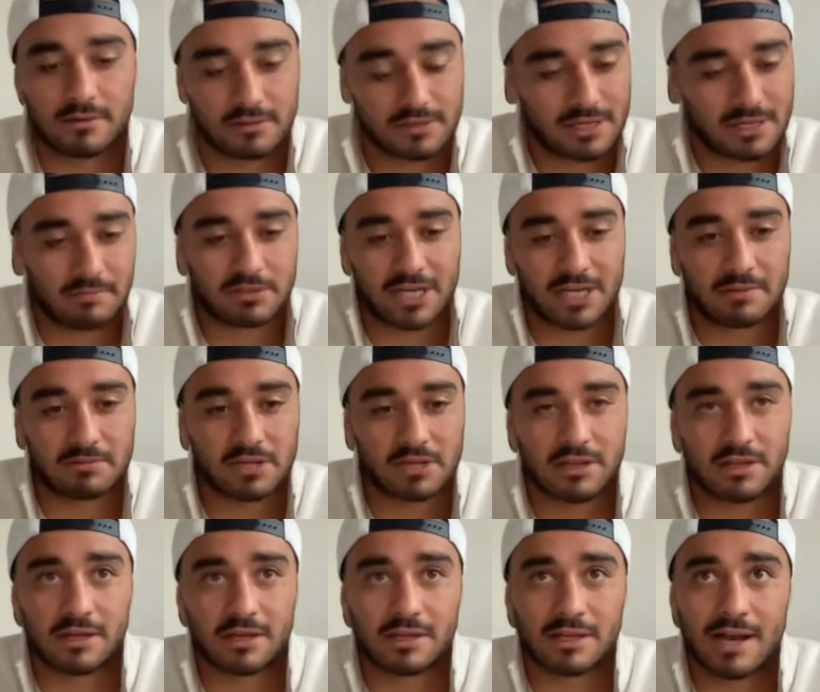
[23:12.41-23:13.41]
Some teams, I
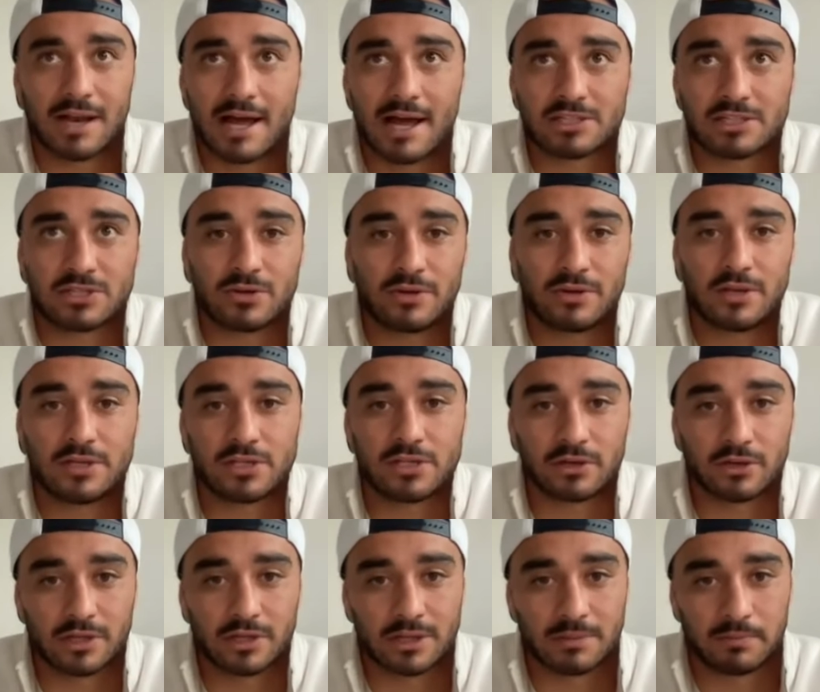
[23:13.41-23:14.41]
think, in the last two years, you
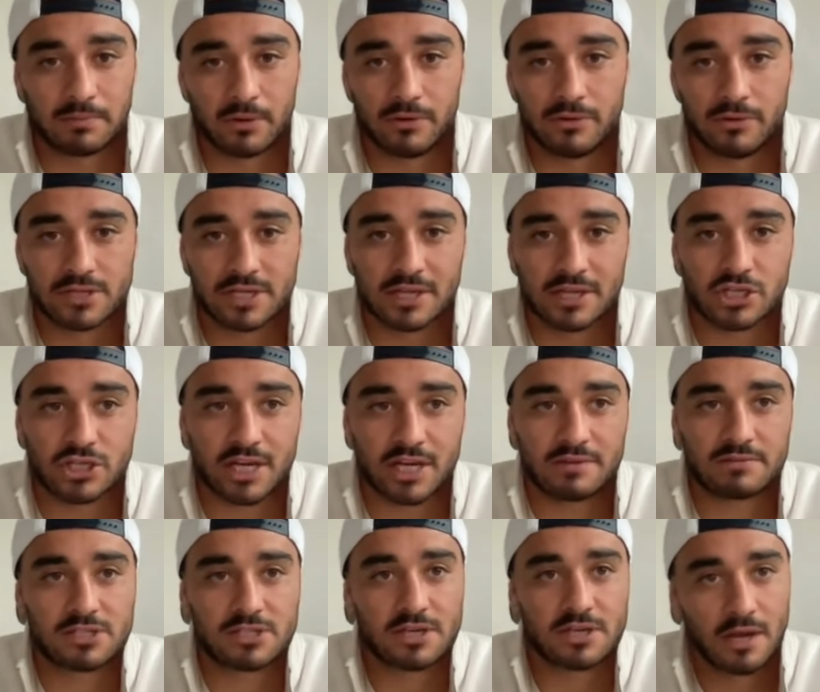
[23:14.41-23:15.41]
look at the Blues and the
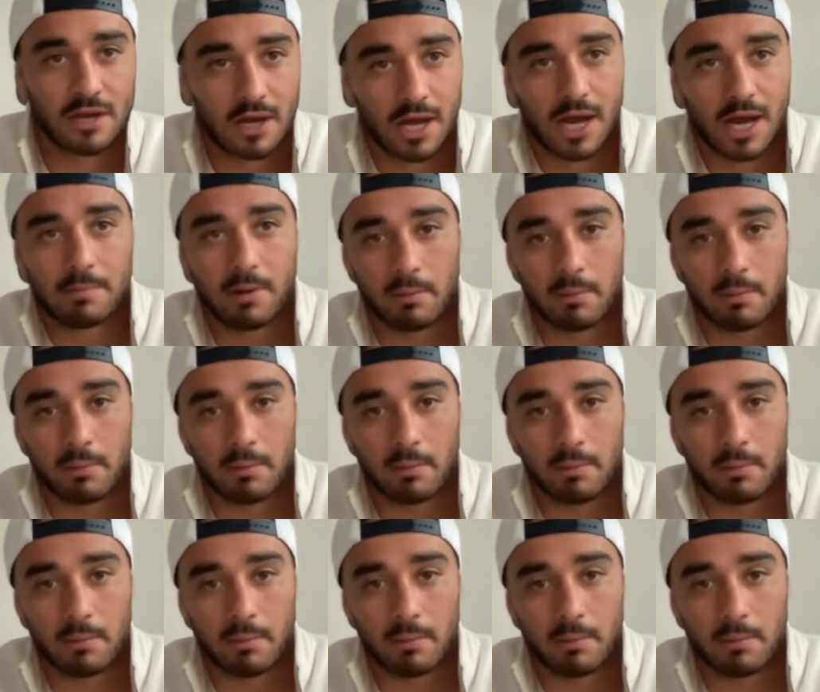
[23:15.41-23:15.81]
Chiefs, mm.